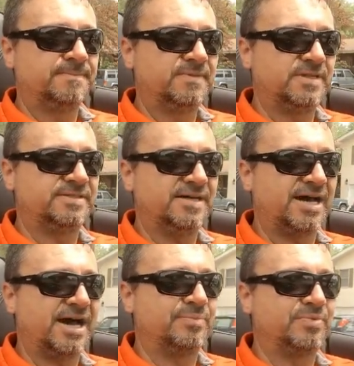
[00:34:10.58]
the
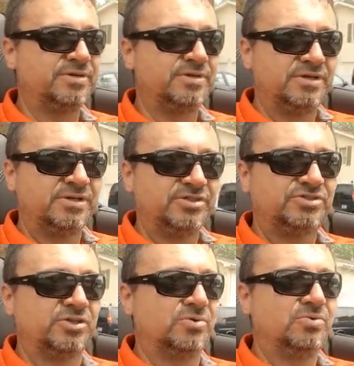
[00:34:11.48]
top
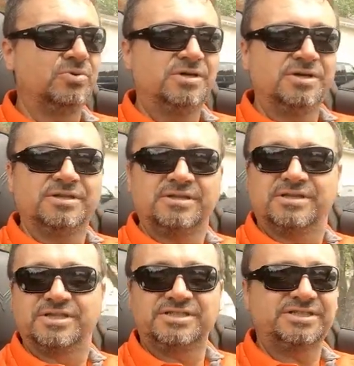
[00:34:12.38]
so
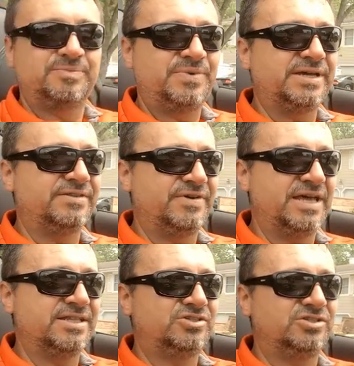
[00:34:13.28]
this is a big
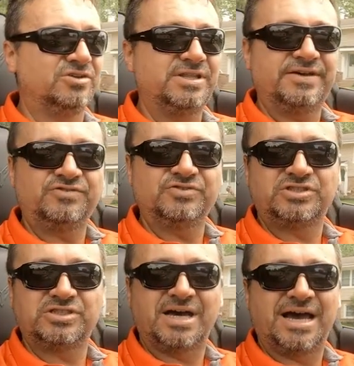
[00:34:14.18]
advantage you don't have to
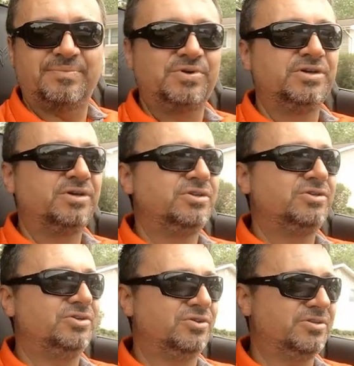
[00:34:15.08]
stop
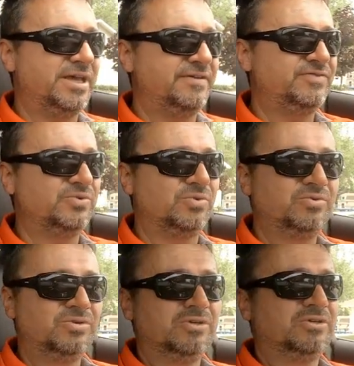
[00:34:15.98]
you don't have to
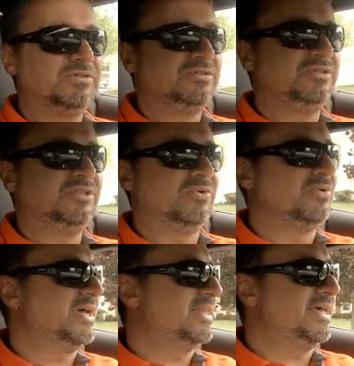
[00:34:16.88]
you know
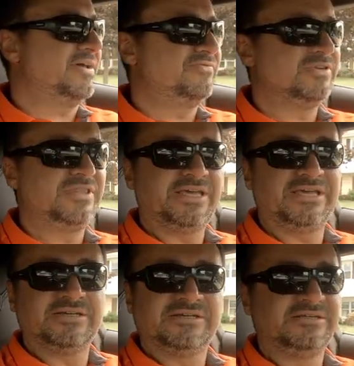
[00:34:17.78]
get everything